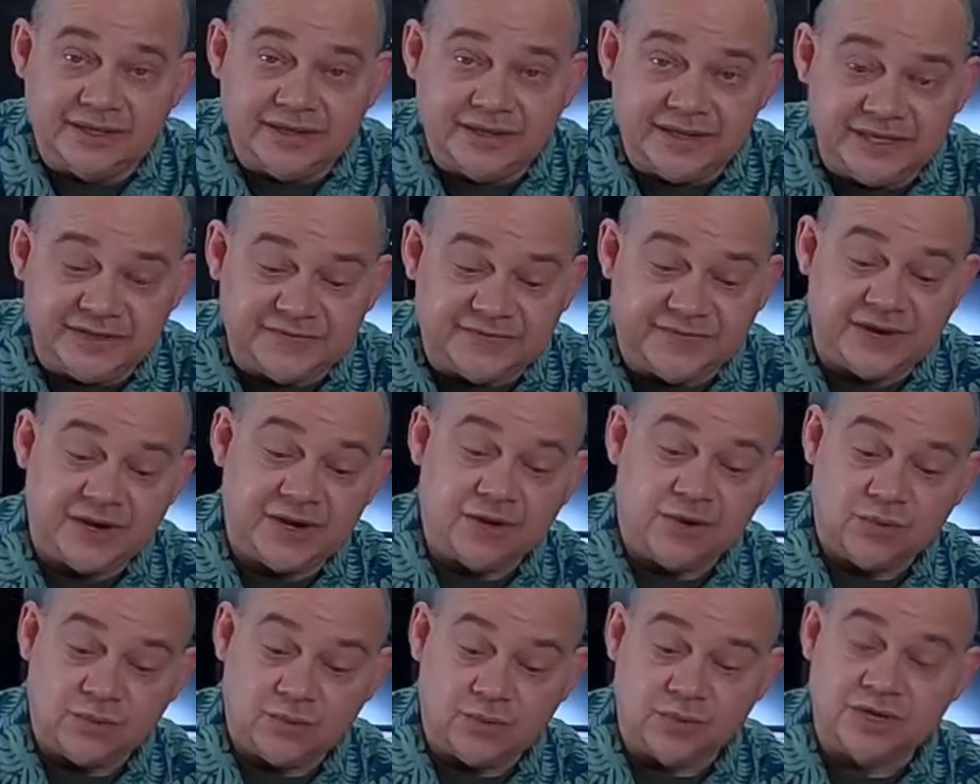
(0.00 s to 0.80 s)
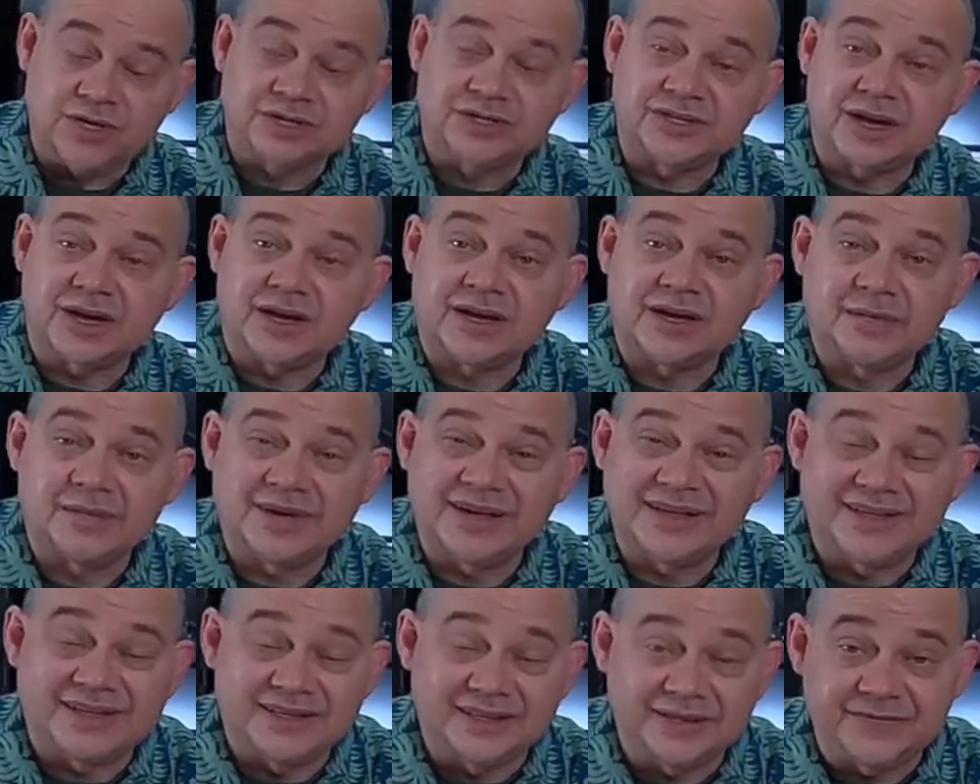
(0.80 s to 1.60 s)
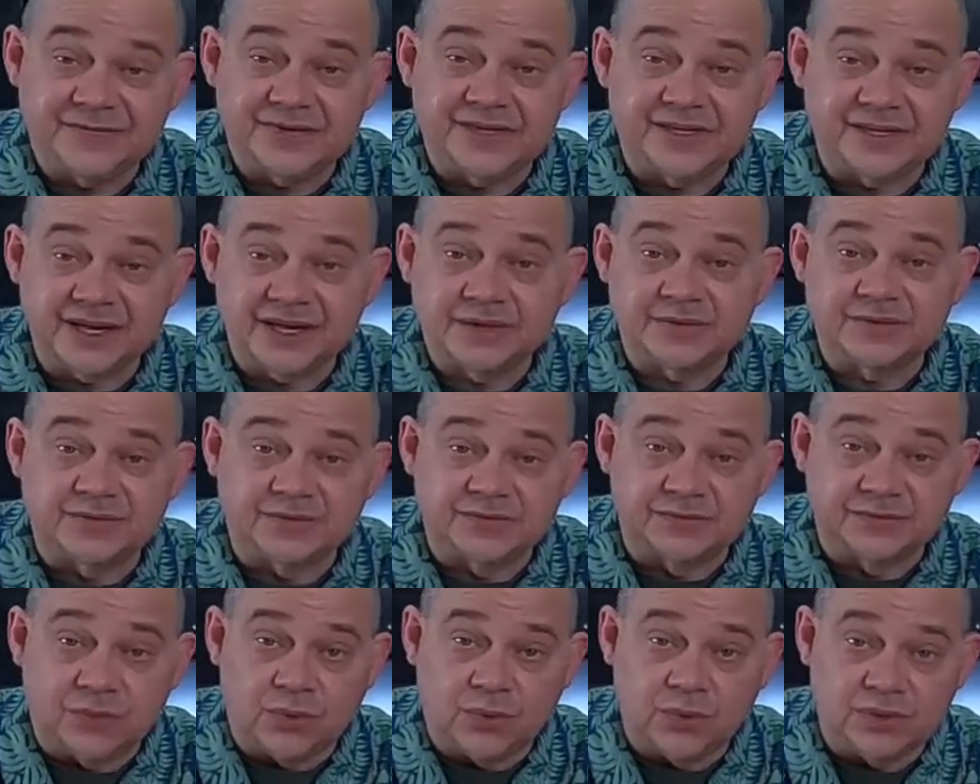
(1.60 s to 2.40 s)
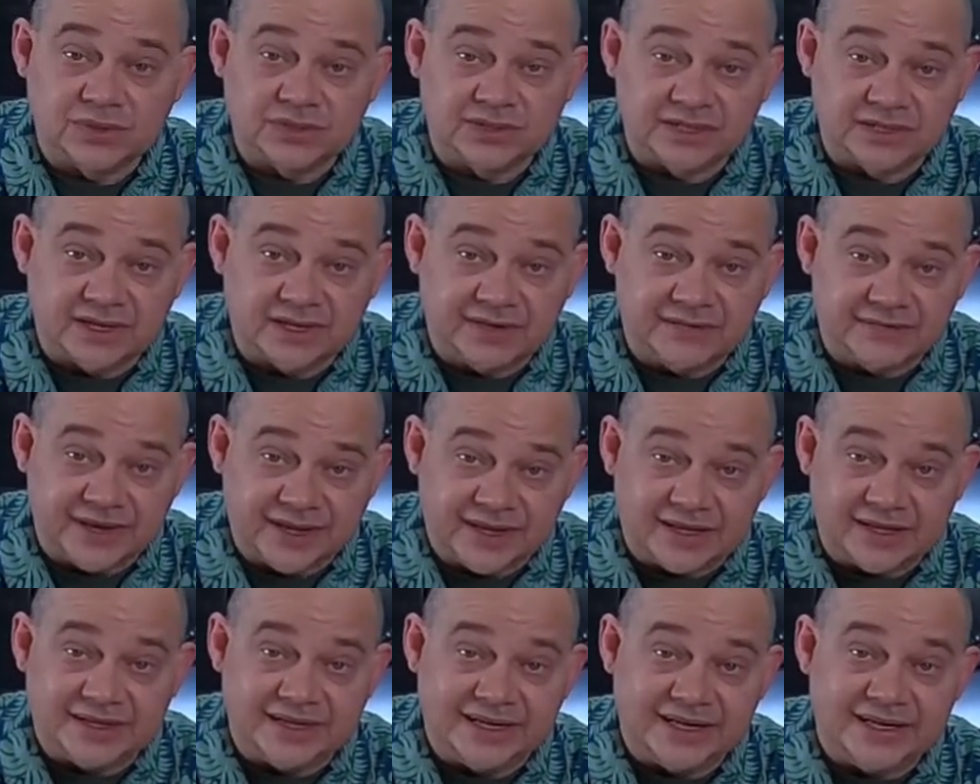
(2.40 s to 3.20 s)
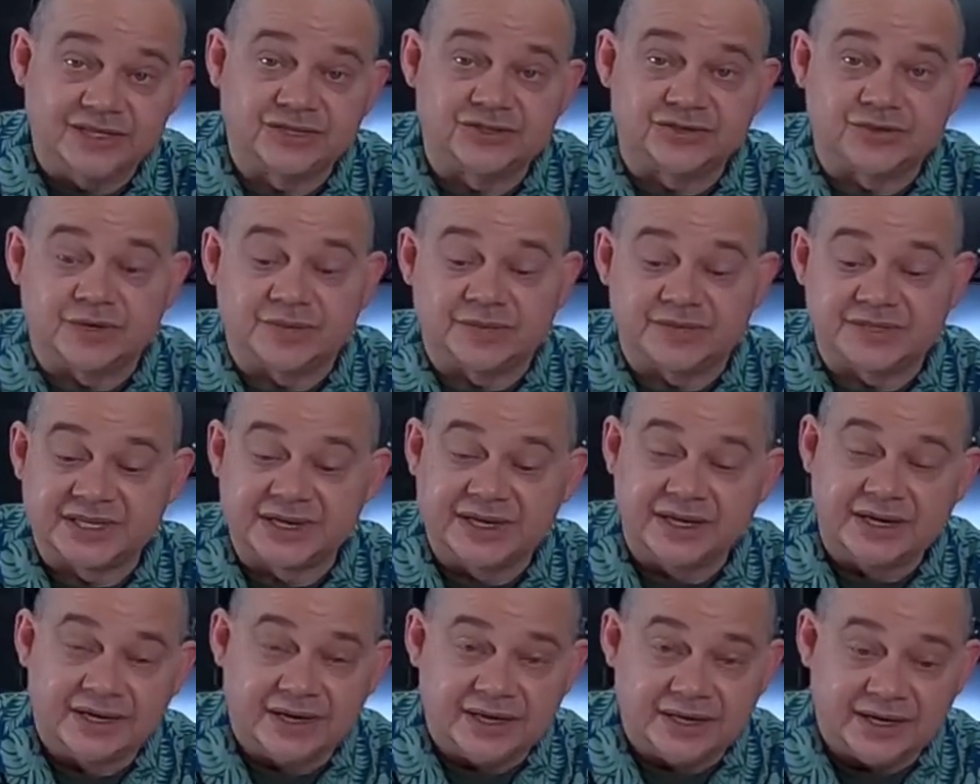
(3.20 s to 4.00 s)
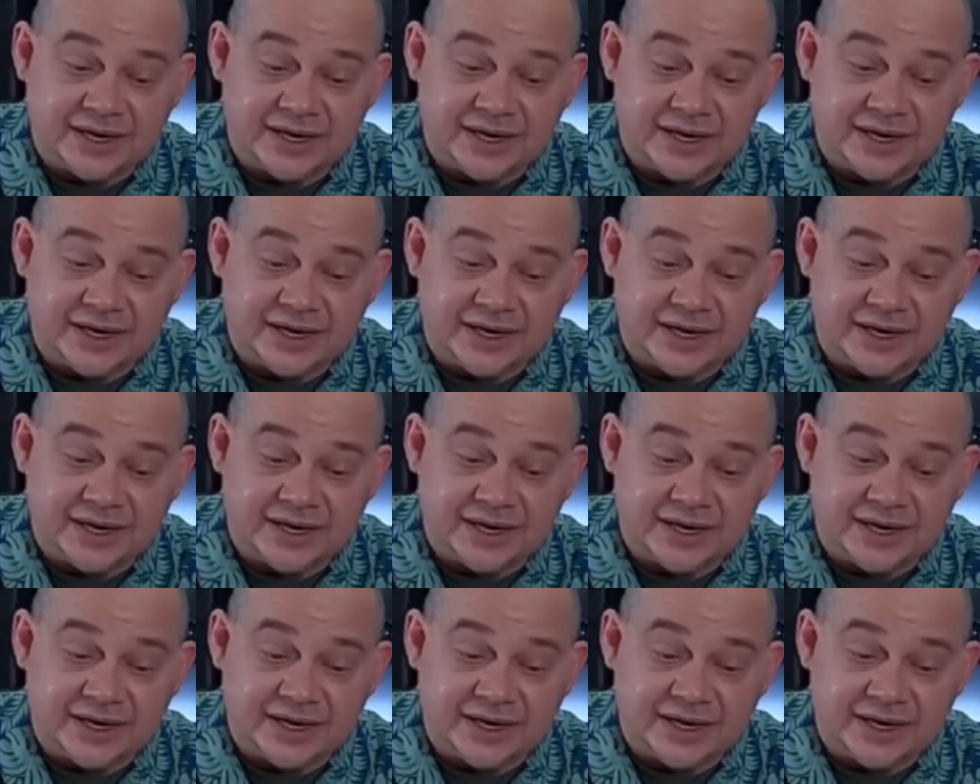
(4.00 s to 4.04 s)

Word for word: In this video, we're talking about different types of rolls of LED strips.